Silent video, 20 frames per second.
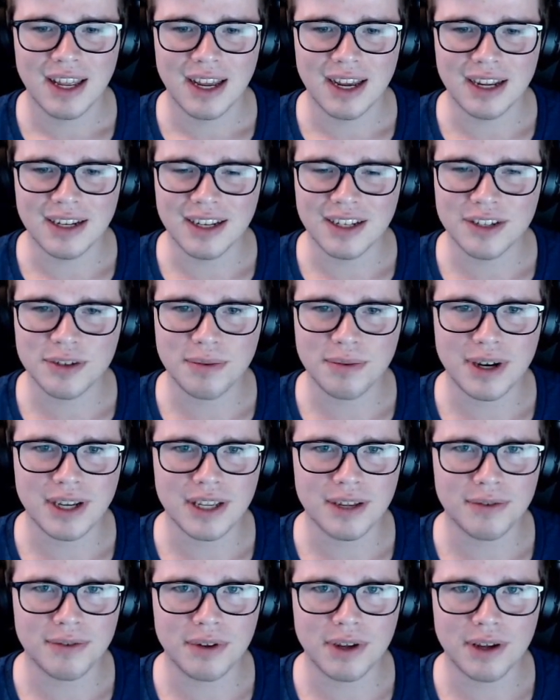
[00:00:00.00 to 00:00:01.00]
And that's why
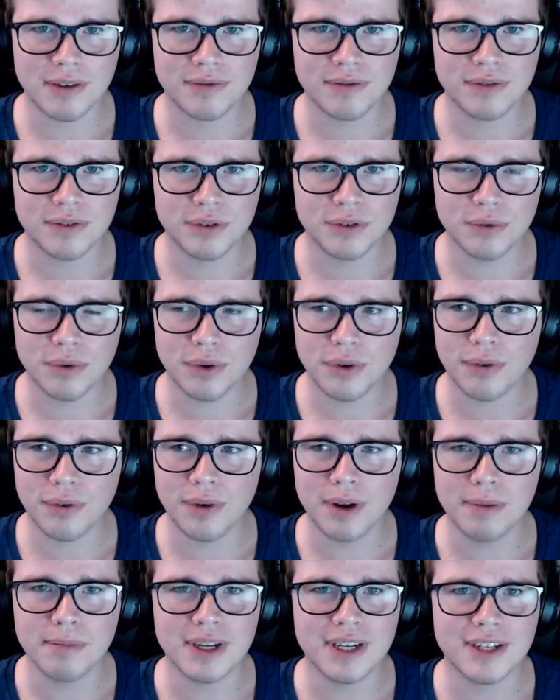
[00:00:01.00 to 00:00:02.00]
if you have 2 or
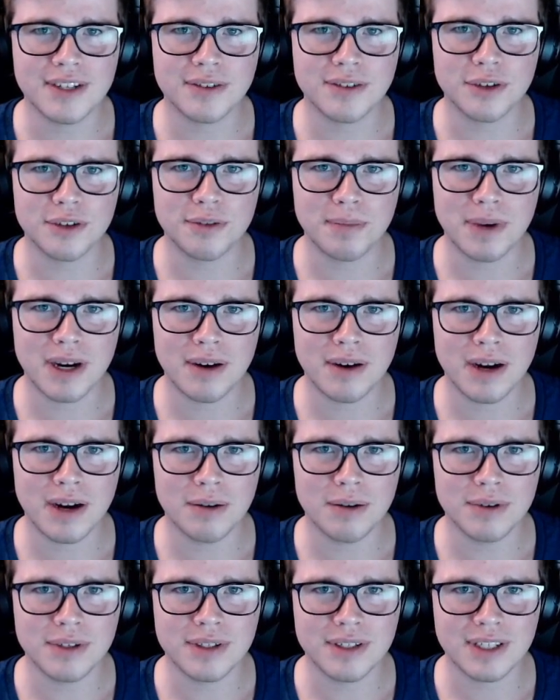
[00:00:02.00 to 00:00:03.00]
3 minutes to spare,
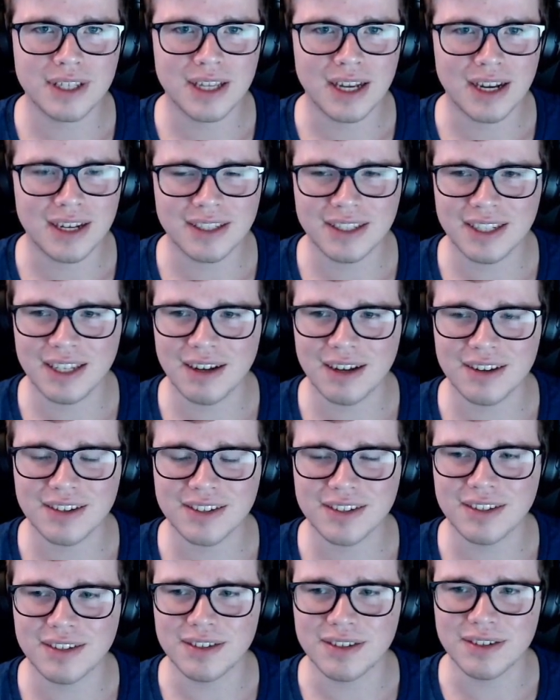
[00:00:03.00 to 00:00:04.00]
I would kindly
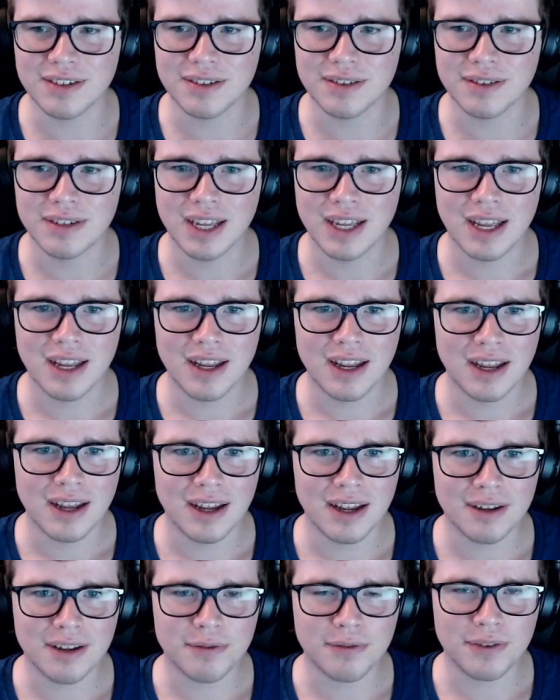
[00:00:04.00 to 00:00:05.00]
ask you
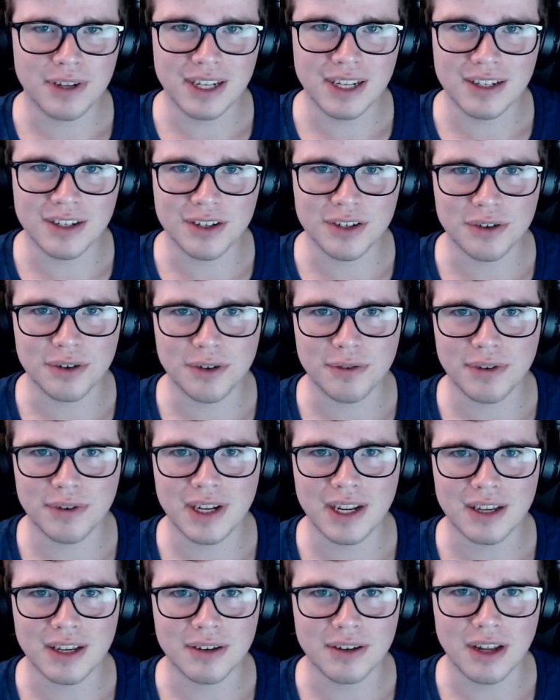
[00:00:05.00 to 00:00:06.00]
to fill in the survey
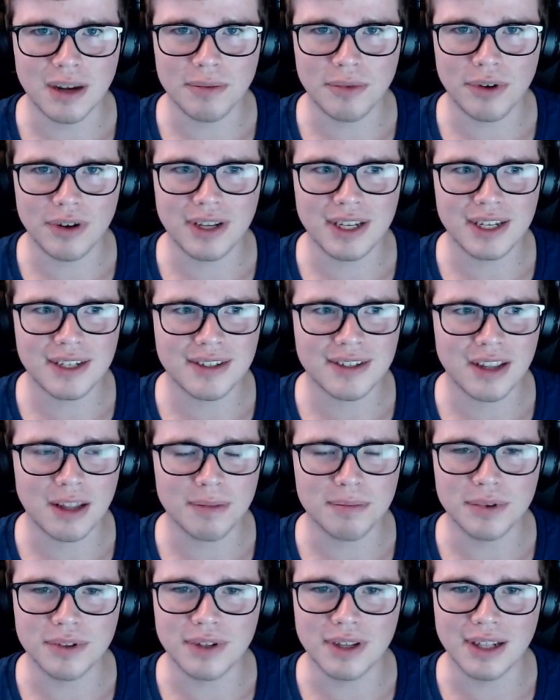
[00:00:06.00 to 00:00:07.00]
that Konami released. I'll
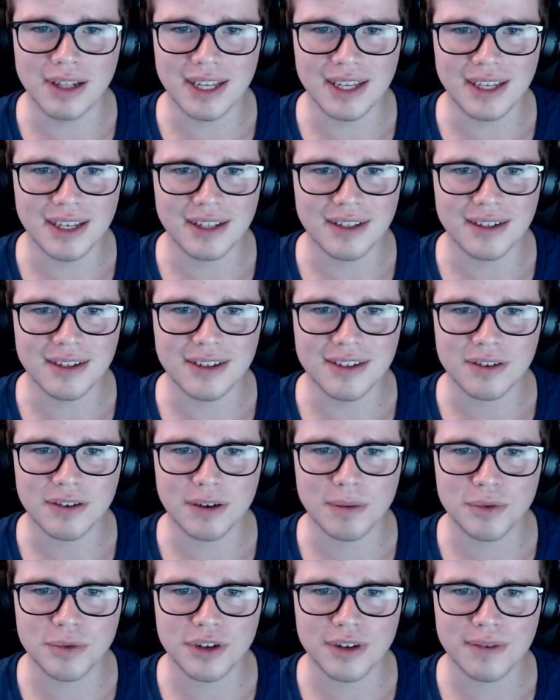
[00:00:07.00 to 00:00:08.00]
put the link in the
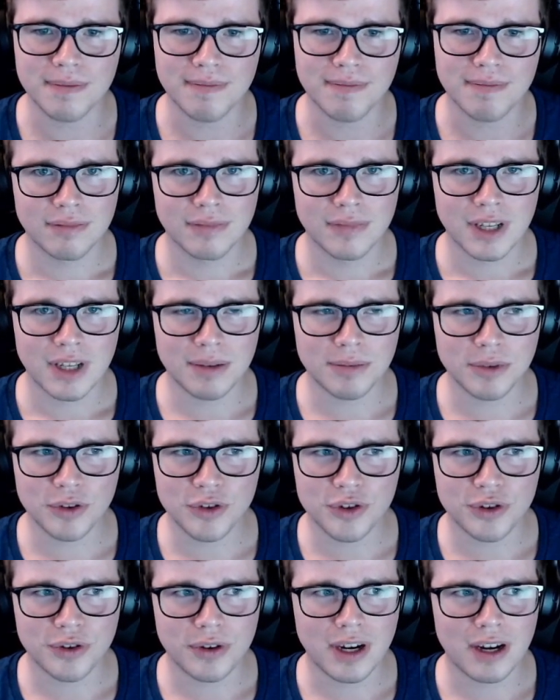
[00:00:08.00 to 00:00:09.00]
description. I'm not
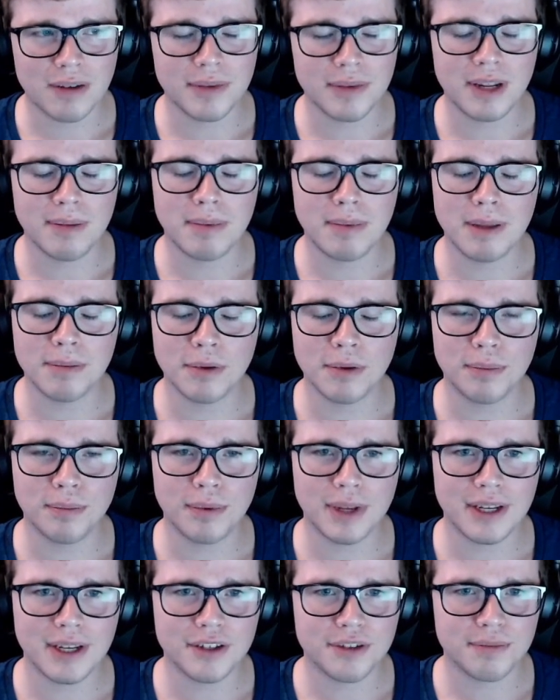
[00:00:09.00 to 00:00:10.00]
sure how many people
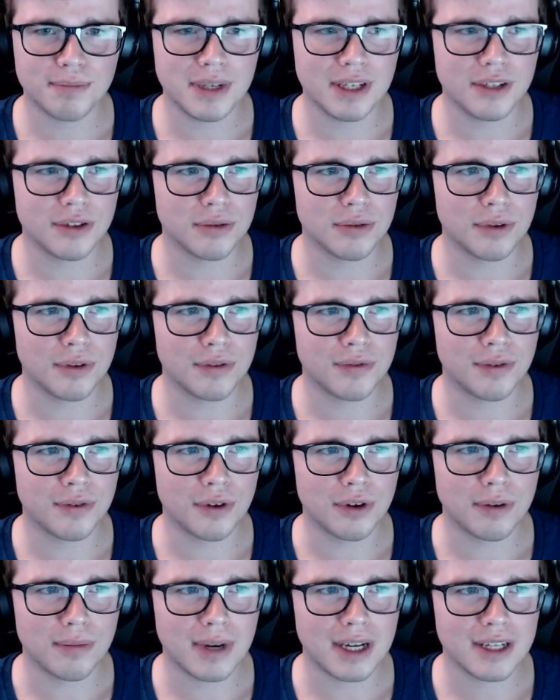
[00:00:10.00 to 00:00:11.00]
play the Speed Duel
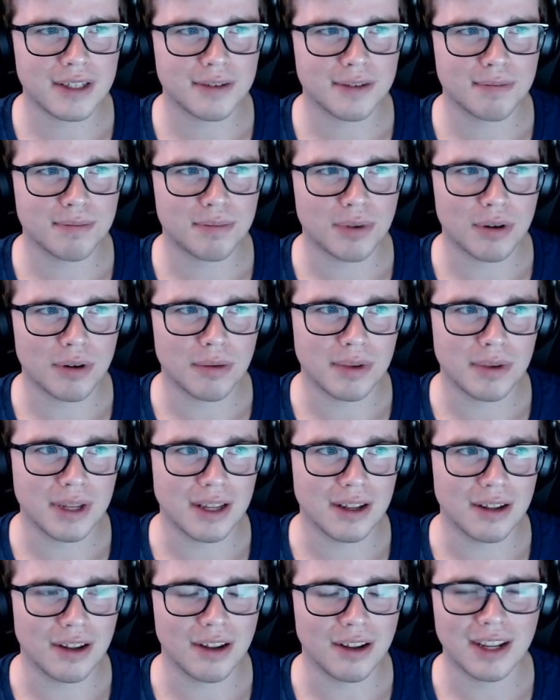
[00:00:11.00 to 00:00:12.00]
format, probably
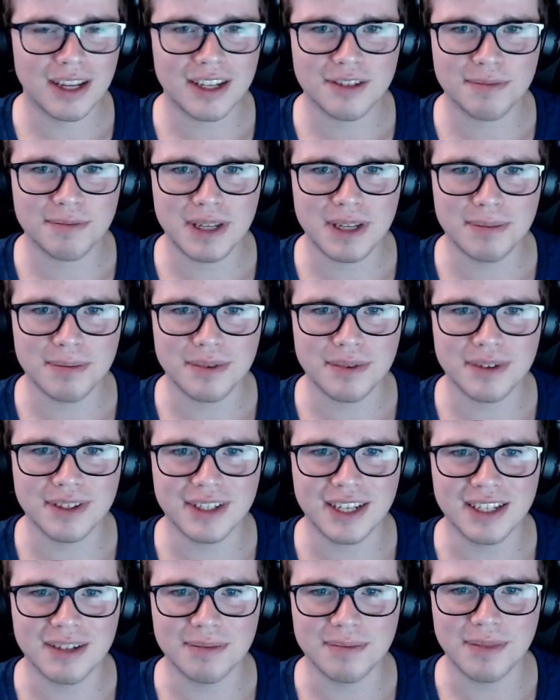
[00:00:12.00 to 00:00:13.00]
a lot less people
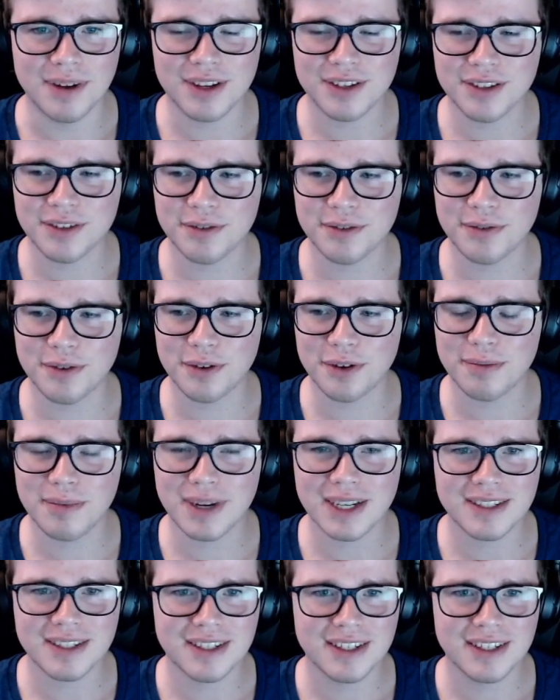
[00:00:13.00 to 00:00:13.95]
than the Master format.